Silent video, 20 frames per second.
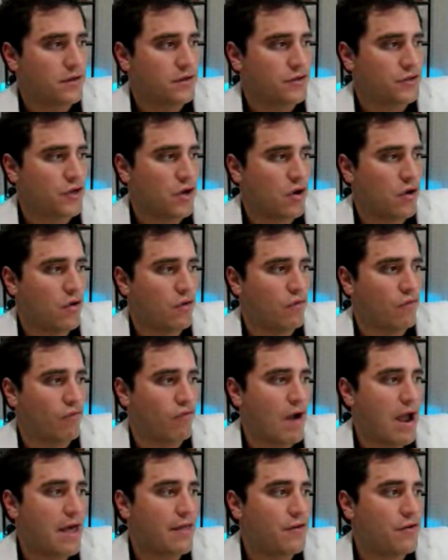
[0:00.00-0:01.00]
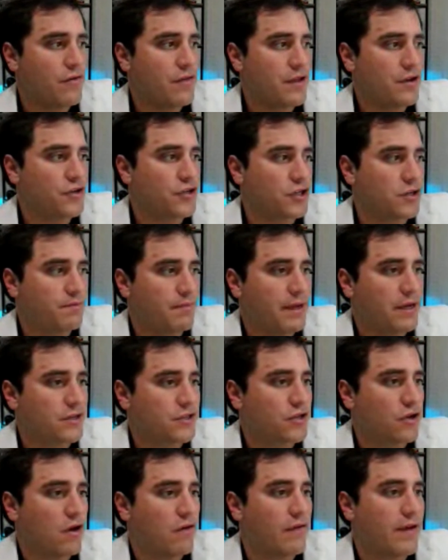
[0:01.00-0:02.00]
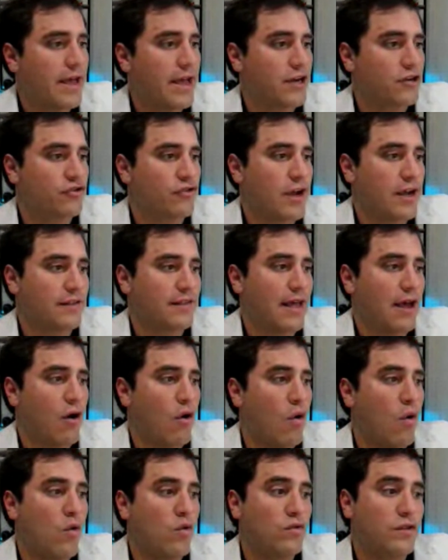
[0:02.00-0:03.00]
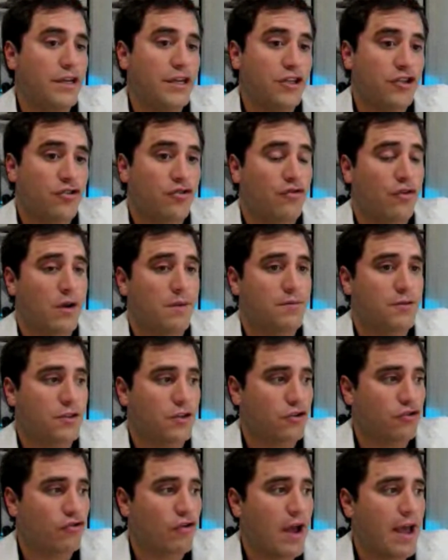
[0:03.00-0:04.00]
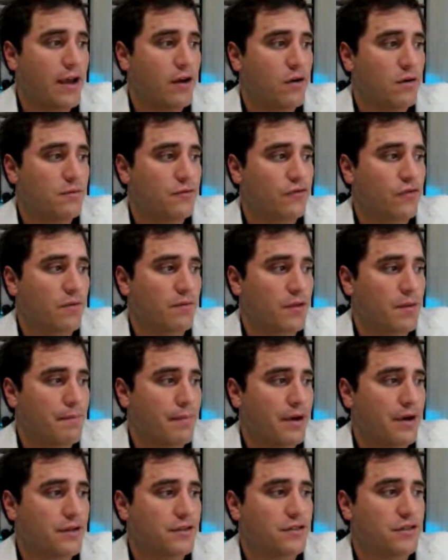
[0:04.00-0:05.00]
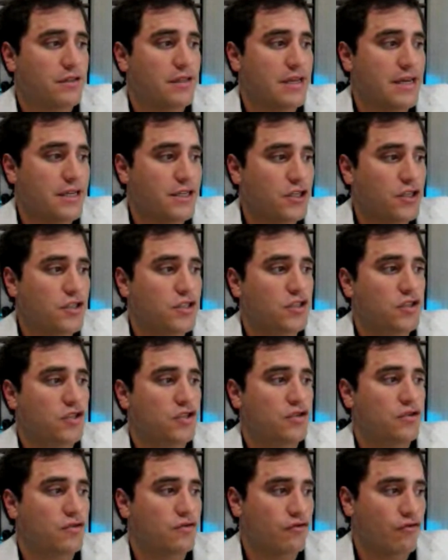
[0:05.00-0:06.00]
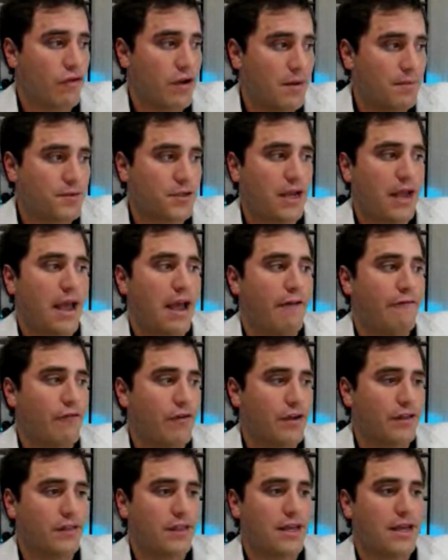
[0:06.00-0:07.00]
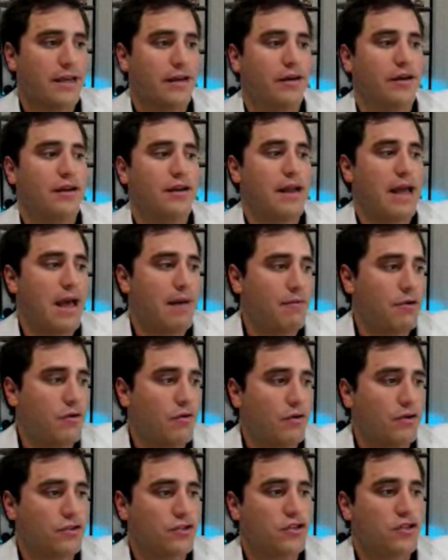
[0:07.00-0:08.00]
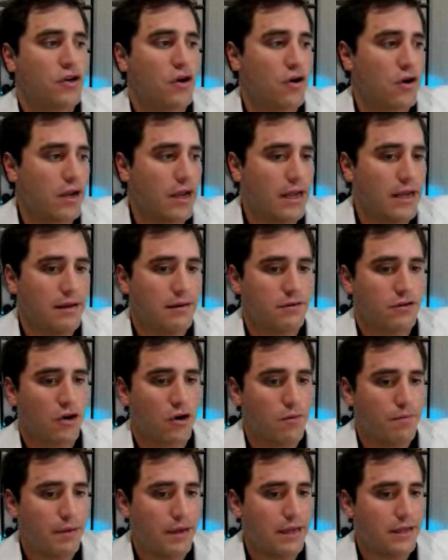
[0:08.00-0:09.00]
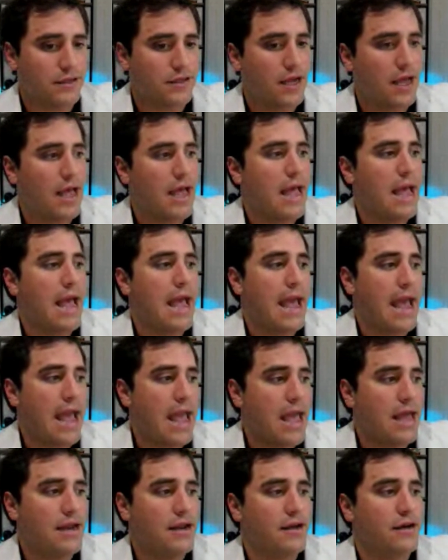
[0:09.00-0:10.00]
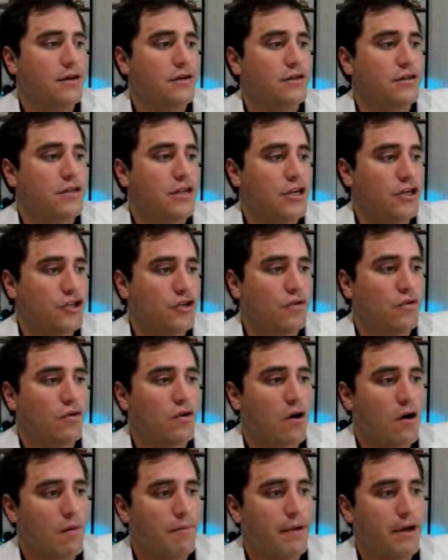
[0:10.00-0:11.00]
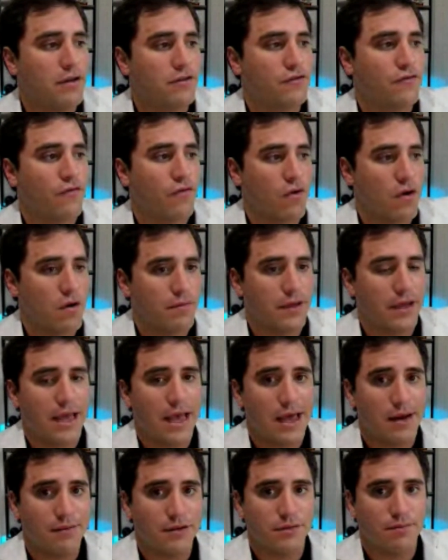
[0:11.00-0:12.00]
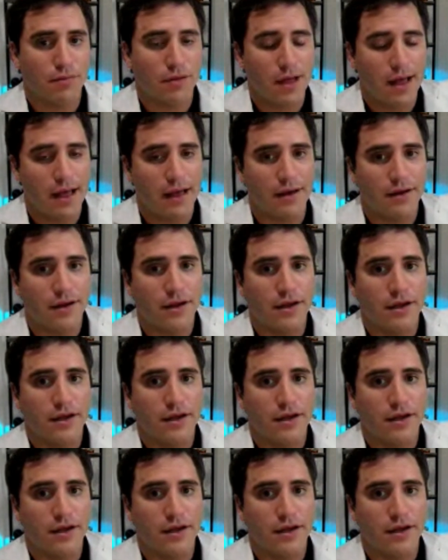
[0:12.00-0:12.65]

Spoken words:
So rather than just being a solvent extract that only strips the trichomes from the buds, this strips everything: cannabinoids, terpenes, and additional compounds from the cannabis plant.